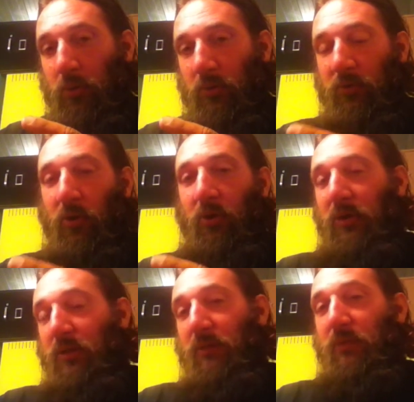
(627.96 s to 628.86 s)
the target
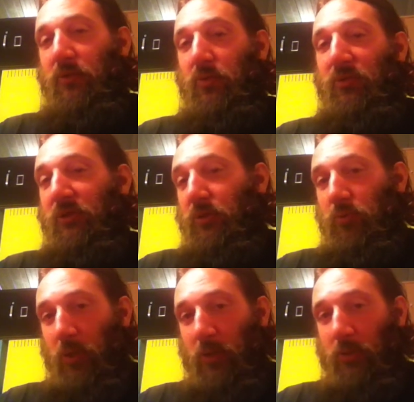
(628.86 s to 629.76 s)
individual
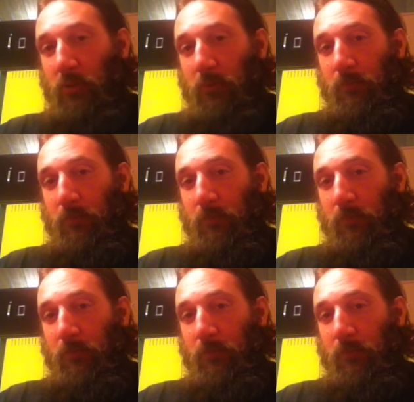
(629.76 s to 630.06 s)
situation.